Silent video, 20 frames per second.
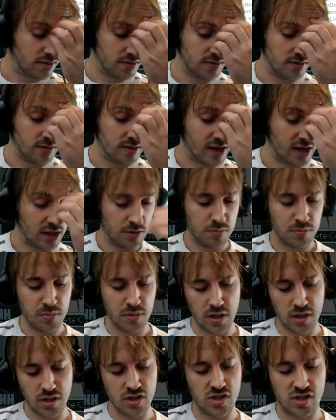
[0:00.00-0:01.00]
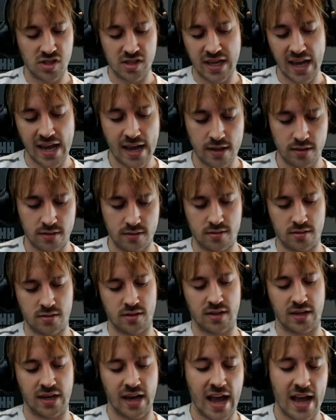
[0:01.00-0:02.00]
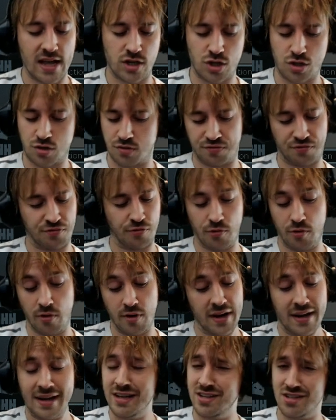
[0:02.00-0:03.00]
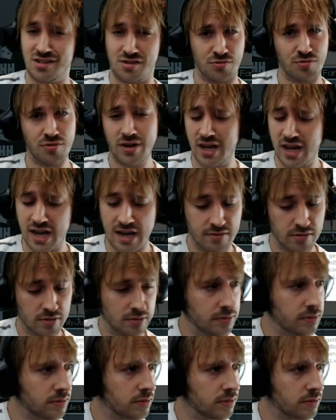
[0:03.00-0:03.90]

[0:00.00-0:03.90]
That means get catchphrase, whatever.